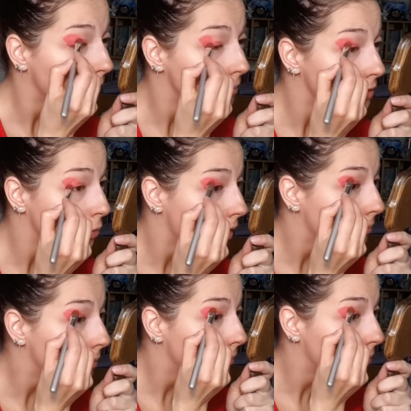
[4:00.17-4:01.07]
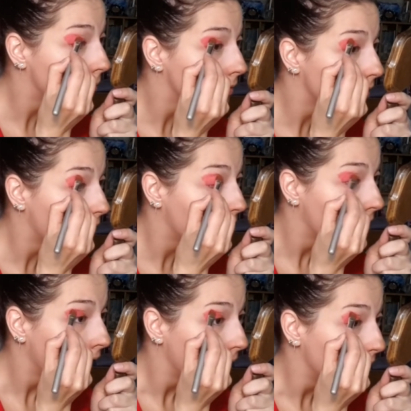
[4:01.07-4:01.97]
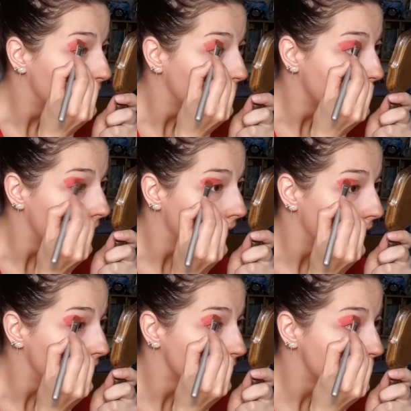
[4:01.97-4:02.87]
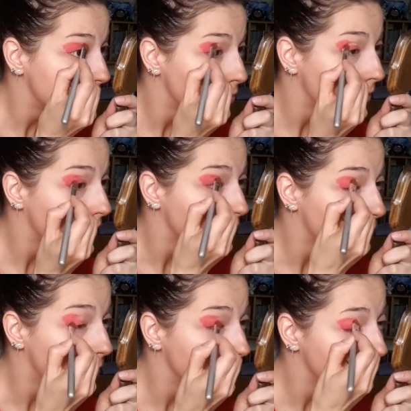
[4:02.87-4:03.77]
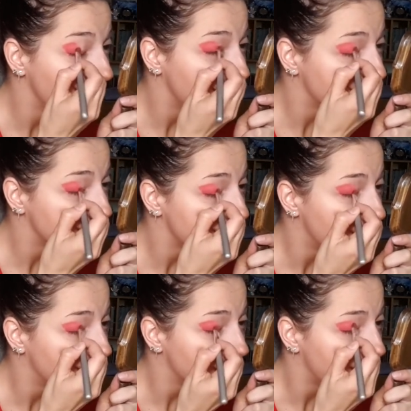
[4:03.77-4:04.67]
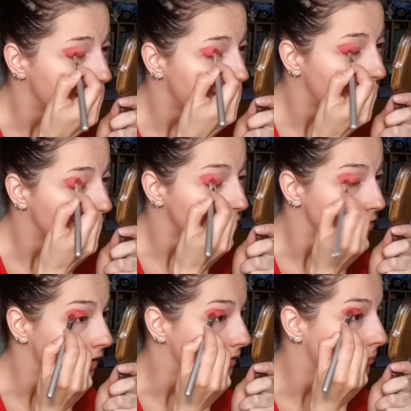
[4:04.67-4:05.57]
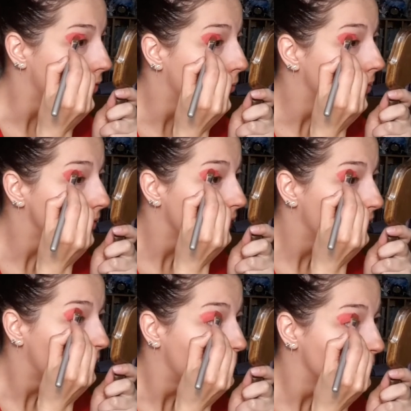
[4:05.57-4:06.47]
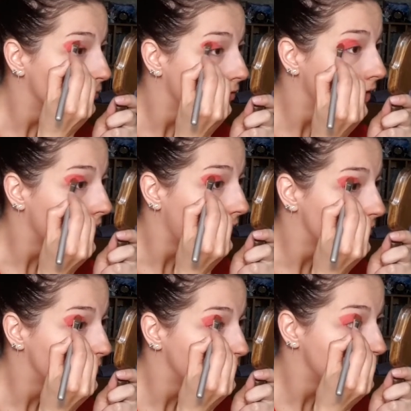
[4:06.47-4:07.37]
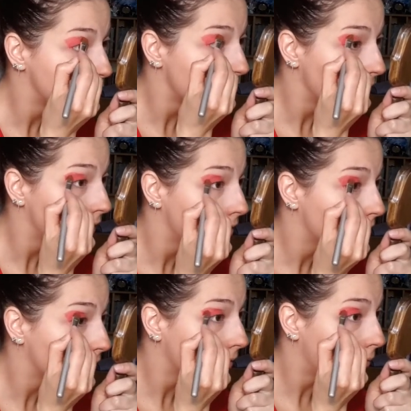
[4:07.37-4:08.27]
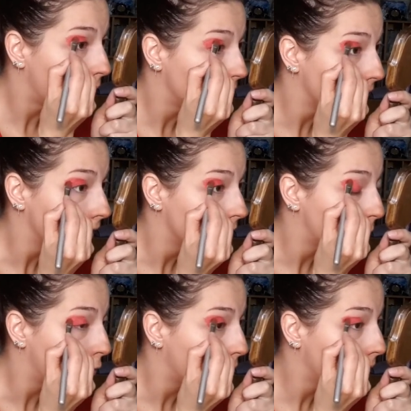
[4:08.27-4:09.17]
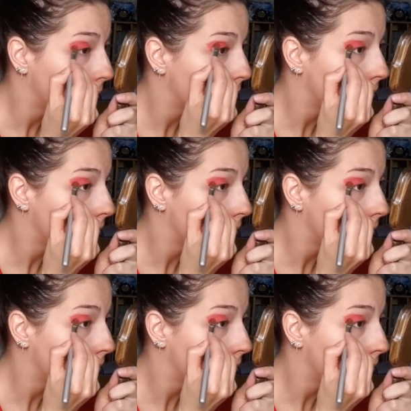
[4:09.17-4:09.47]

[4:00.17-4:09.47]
swipey swipey but on the color and as I took it quite a lot on my brush at the moment I don't really have to take on any more